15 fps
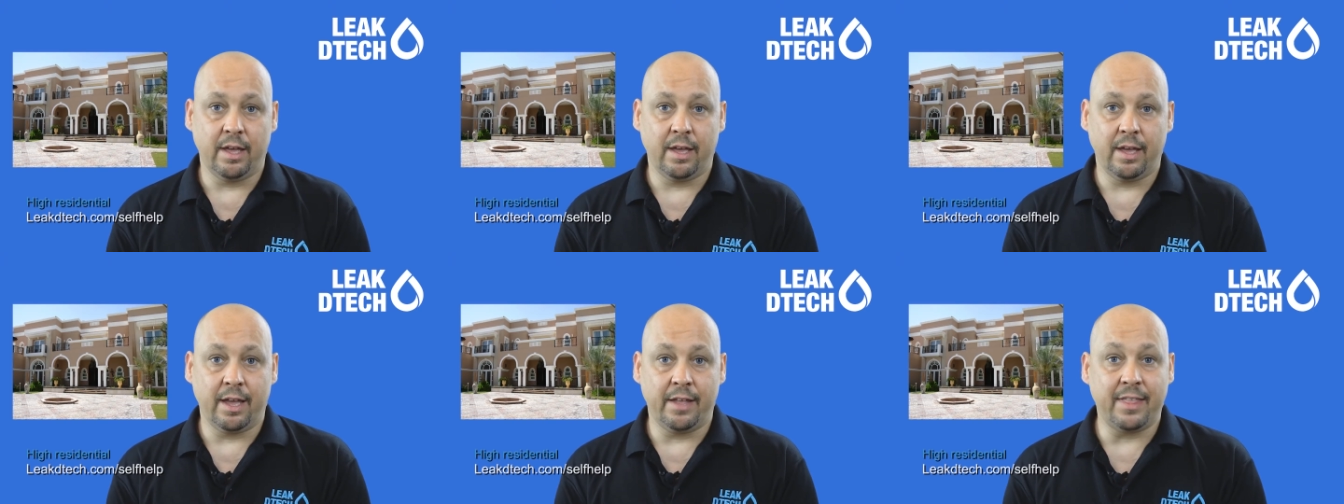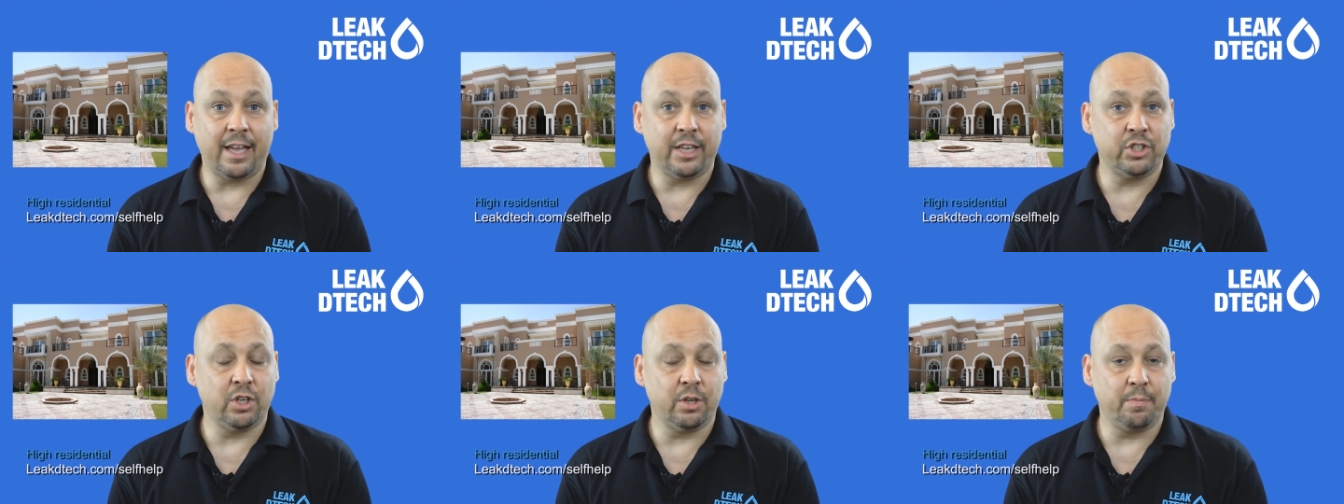
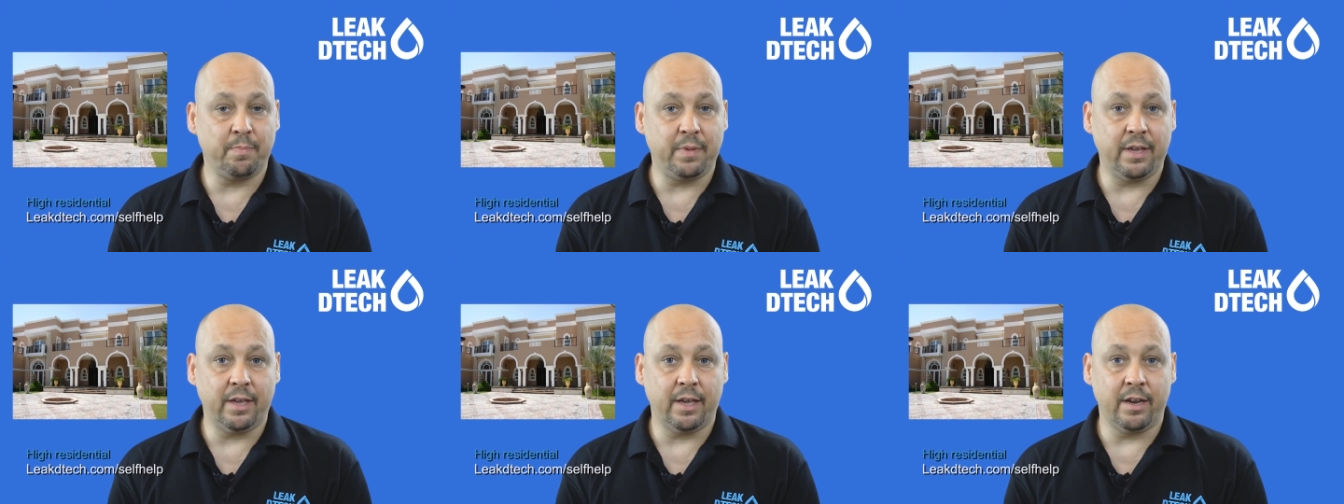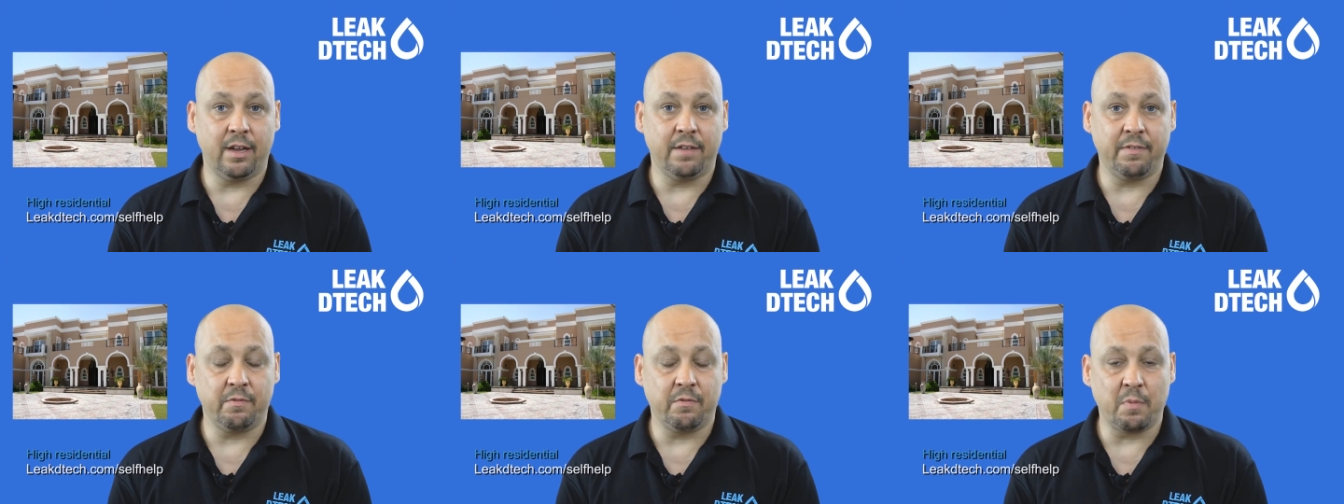and that should be
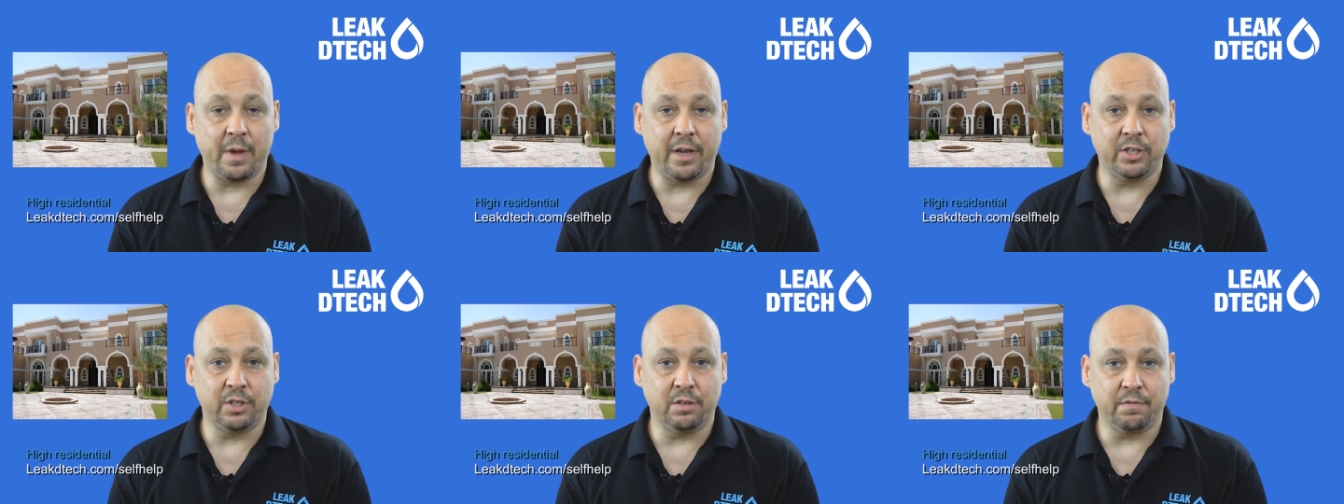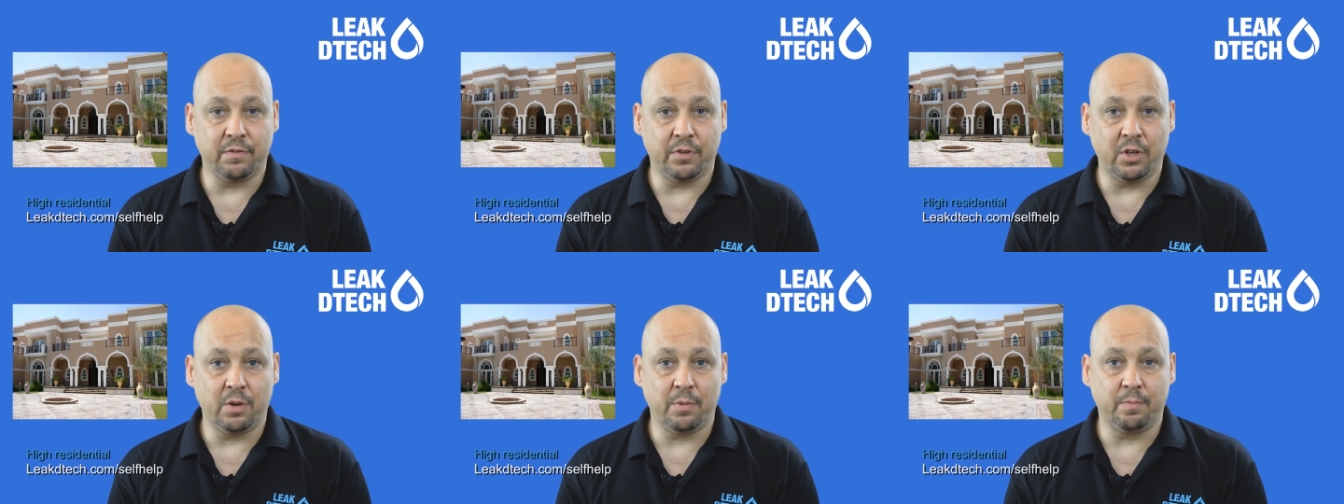enough
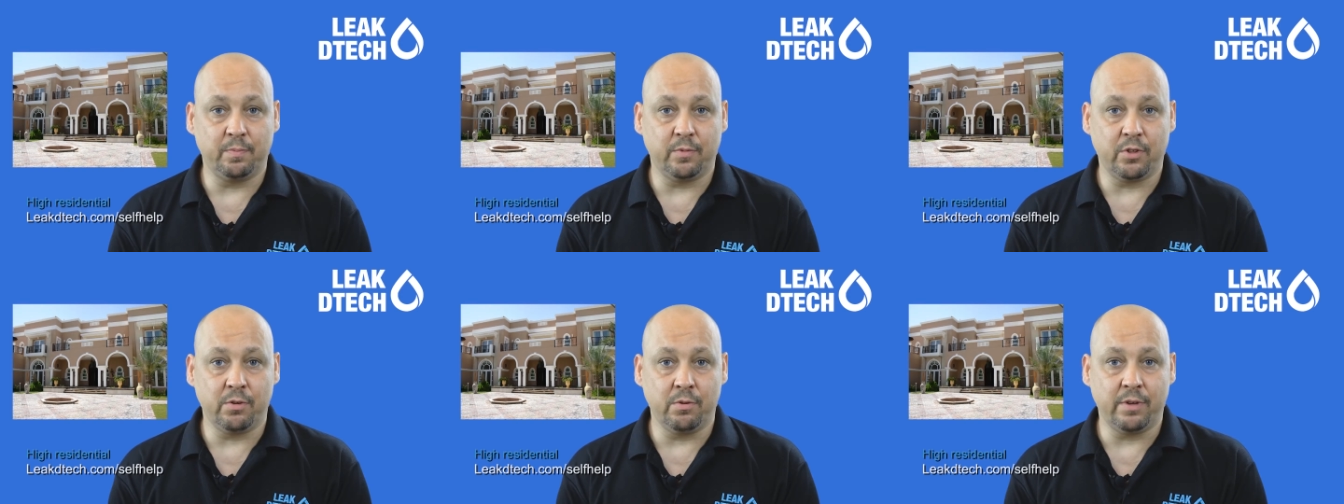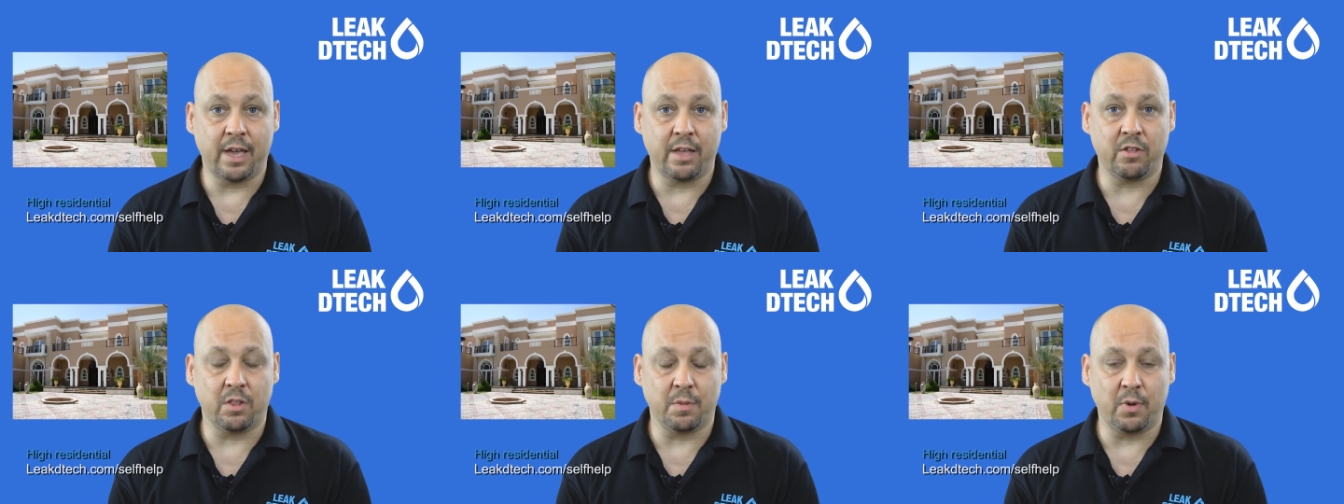information for you
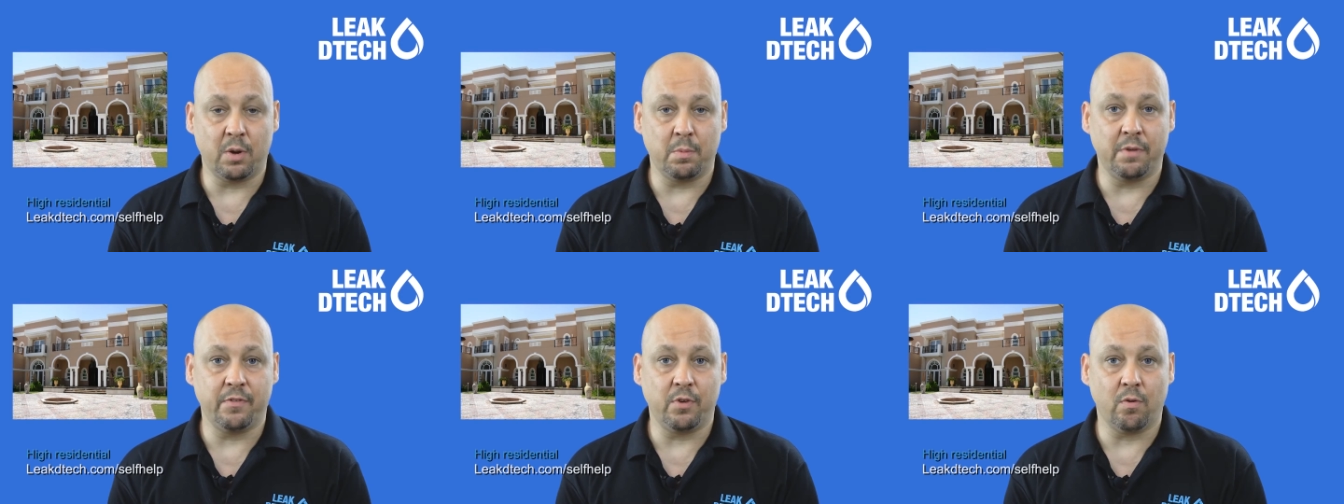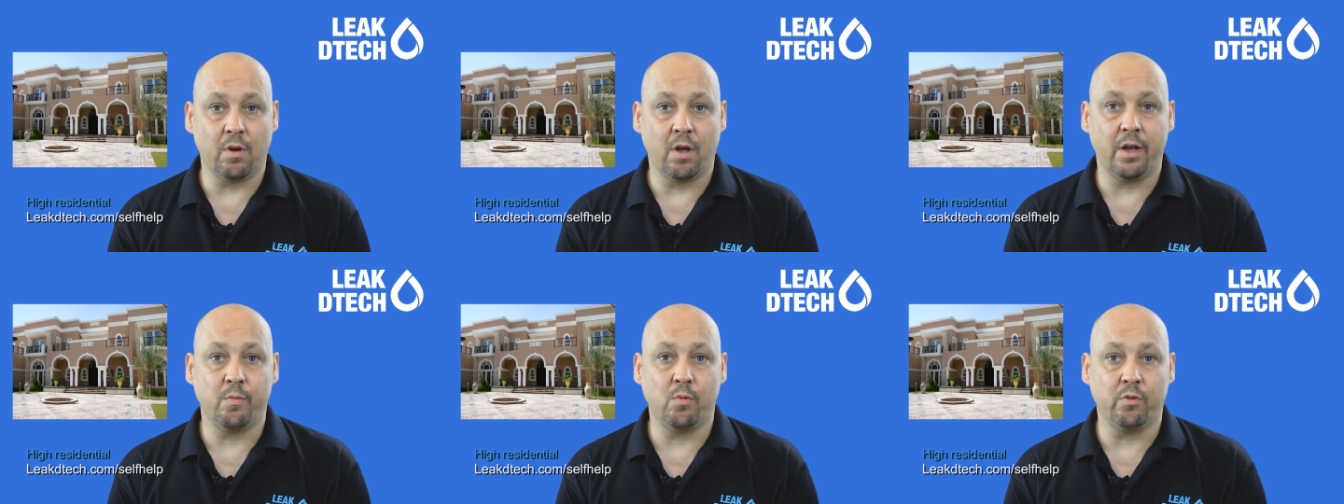to get to the bottom of
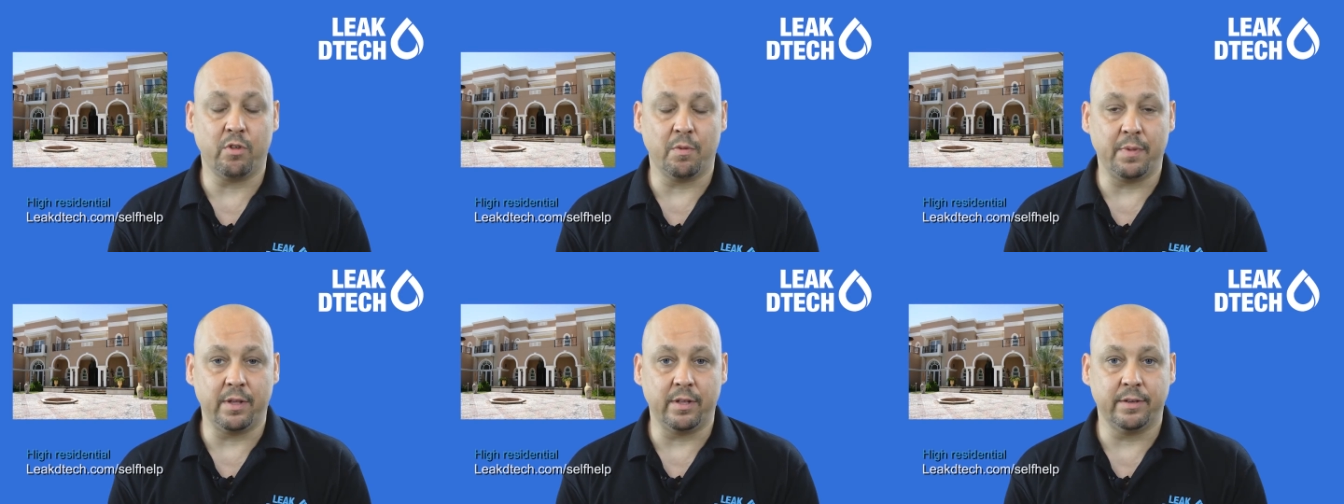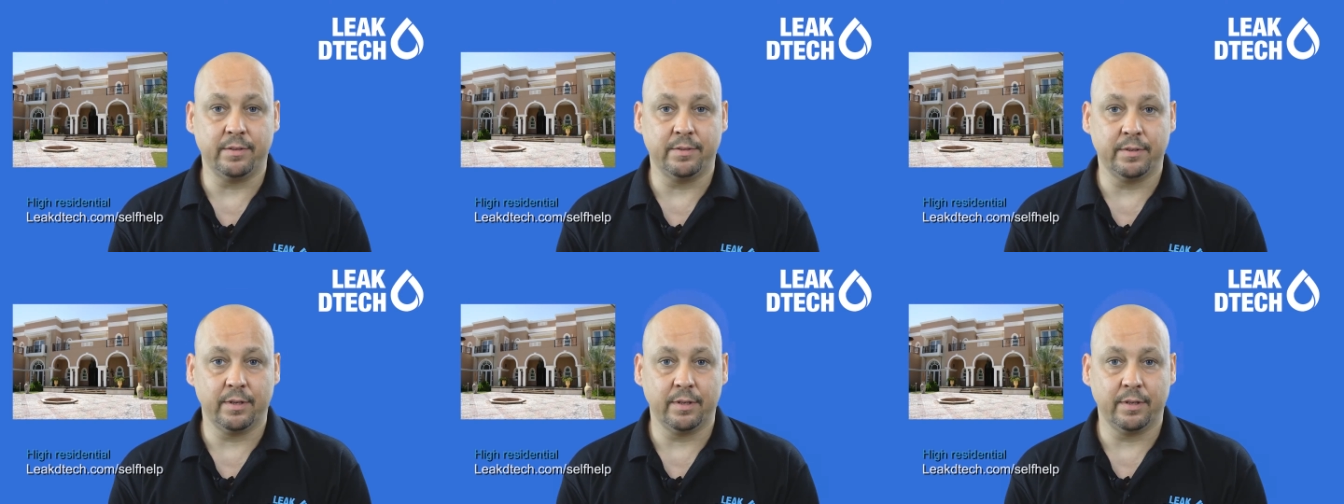your high water bill.